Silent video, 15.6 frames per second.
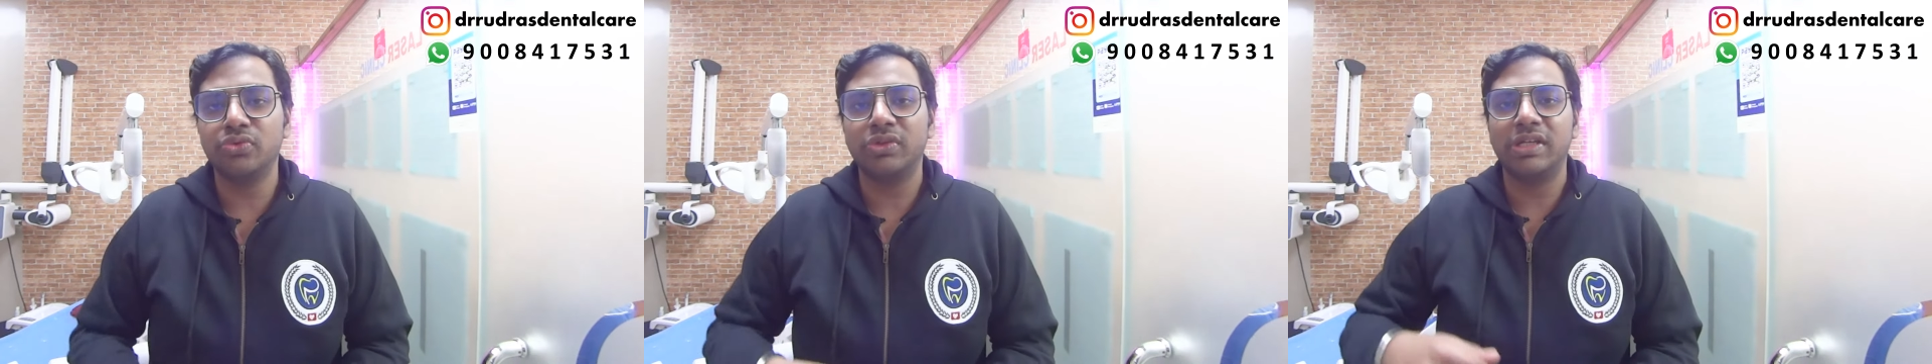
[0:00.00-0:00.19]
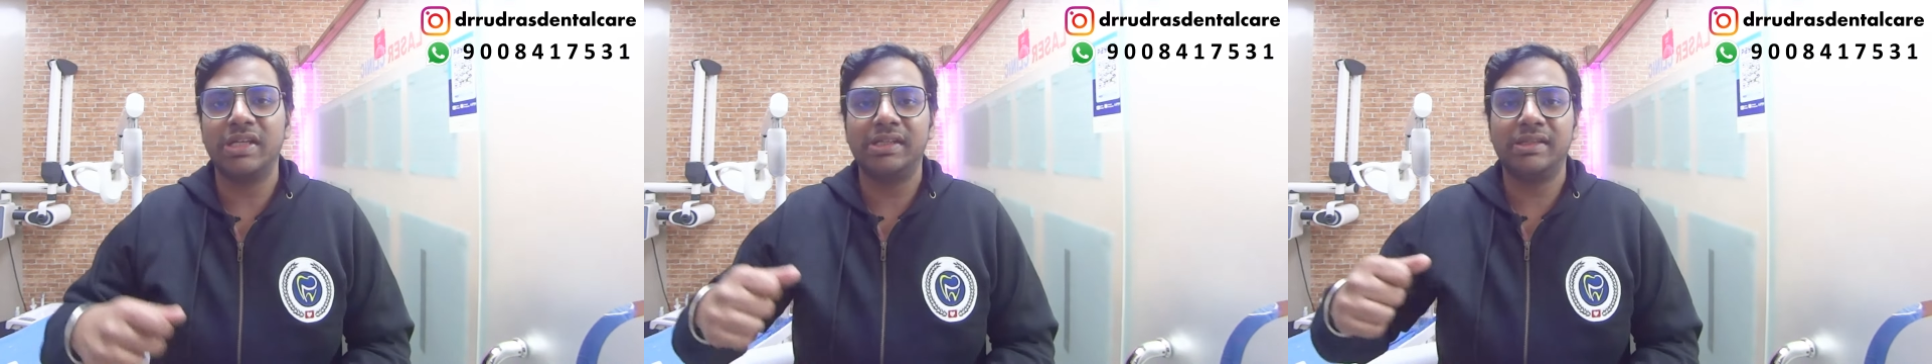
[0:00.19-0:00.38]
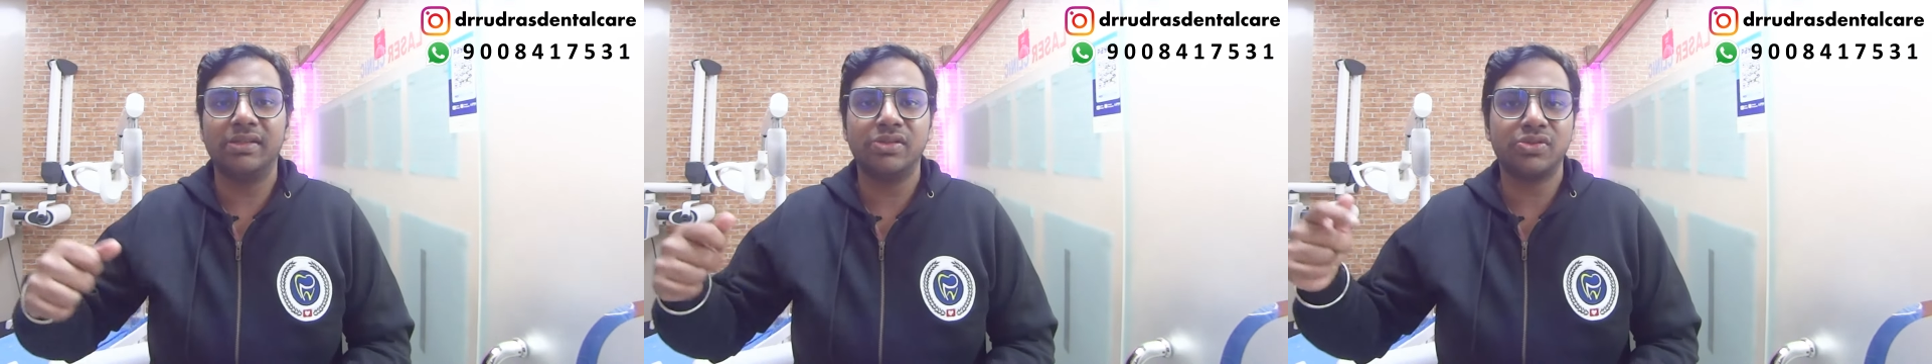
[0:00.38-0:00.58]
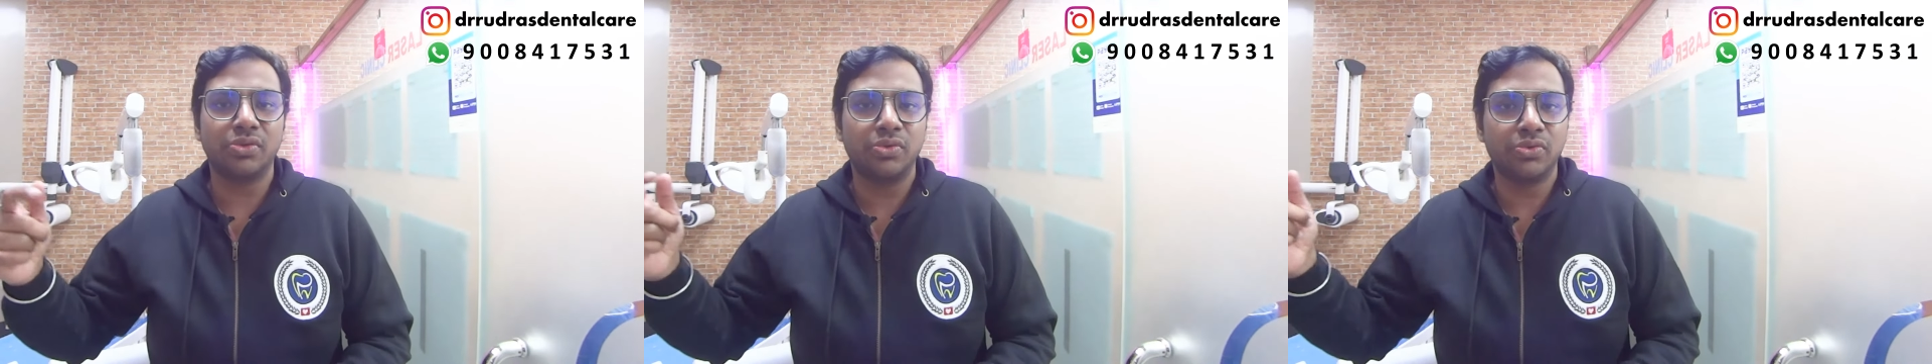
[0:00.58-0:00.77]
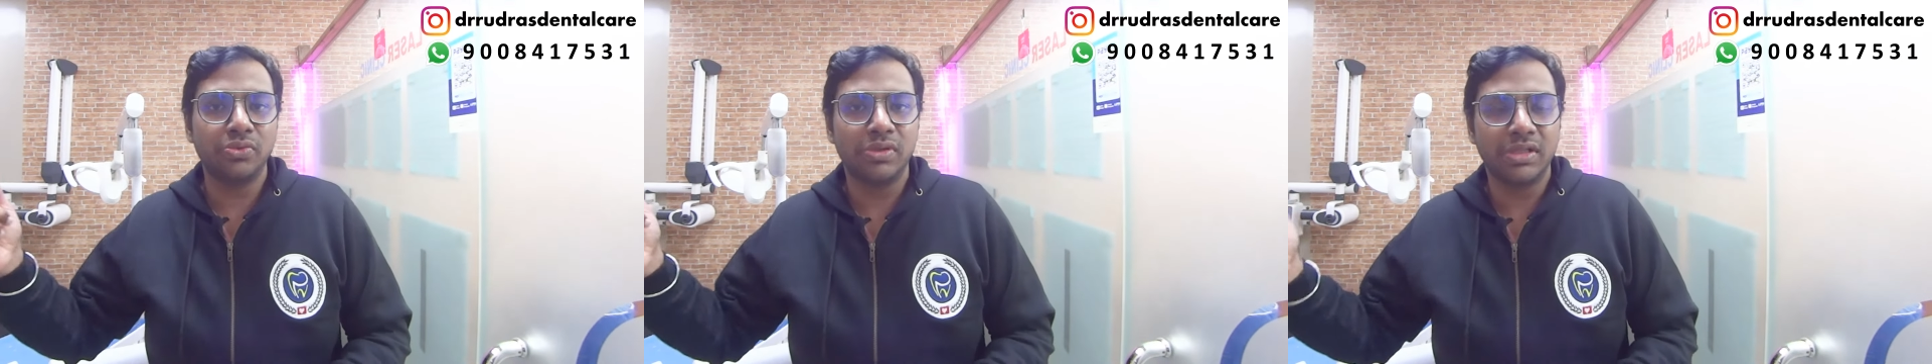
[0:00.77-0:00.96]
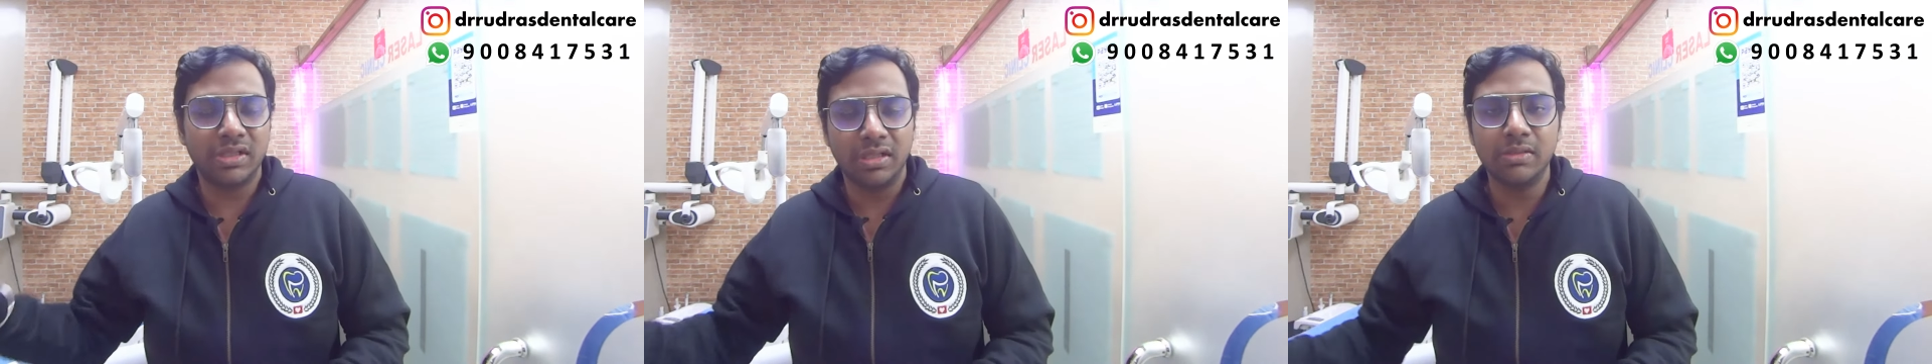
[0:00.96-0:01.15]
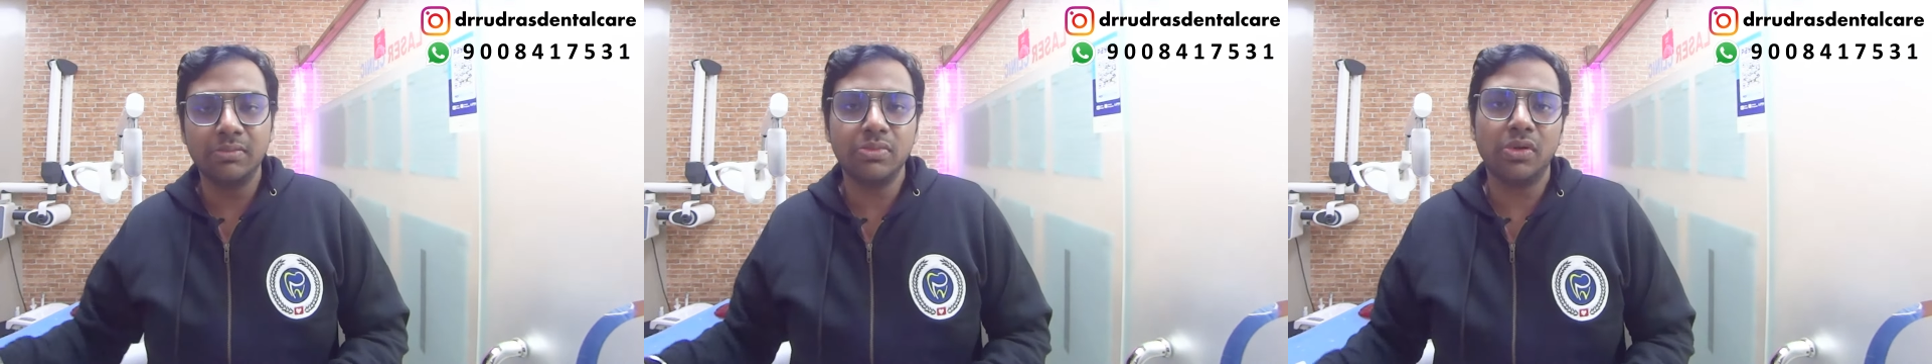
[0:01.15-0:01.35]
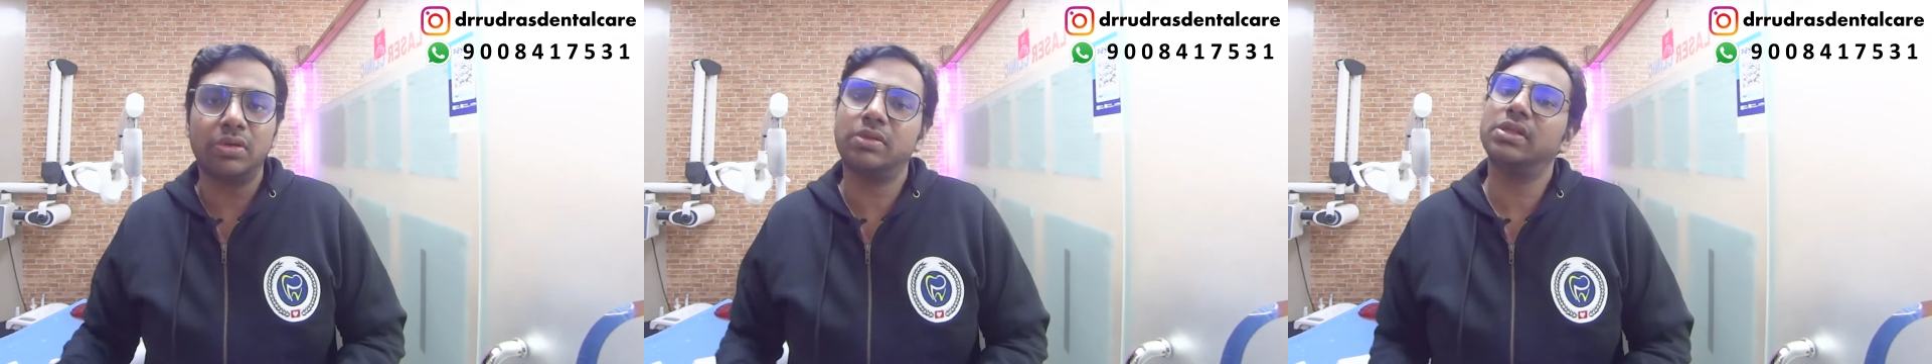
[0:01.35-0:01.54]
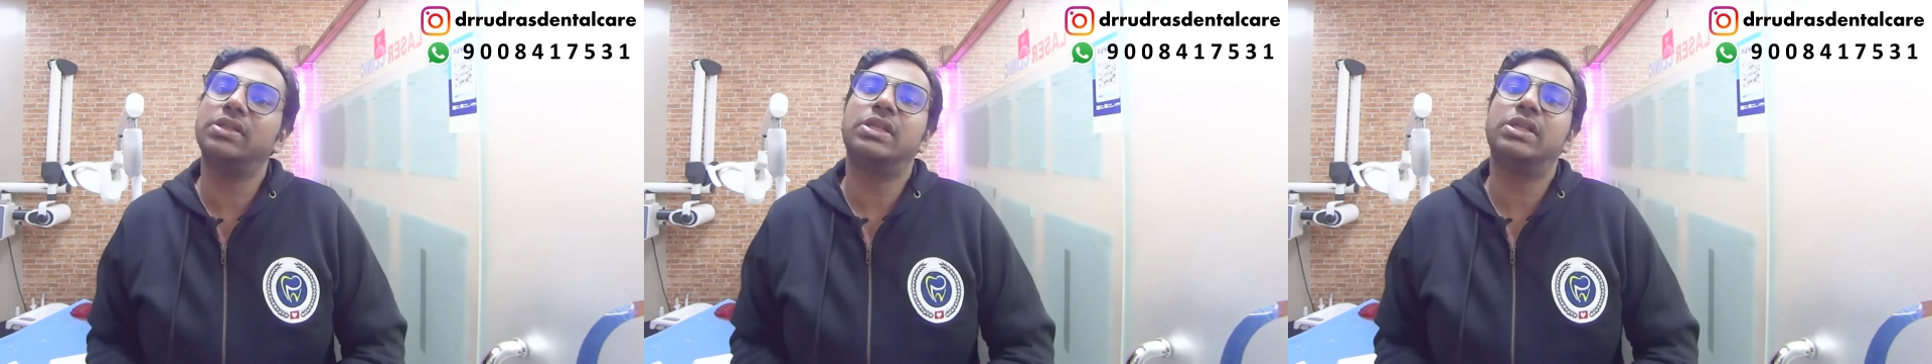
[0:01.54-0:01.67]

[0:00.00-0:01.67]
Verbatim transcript: They either show to a derm doctor,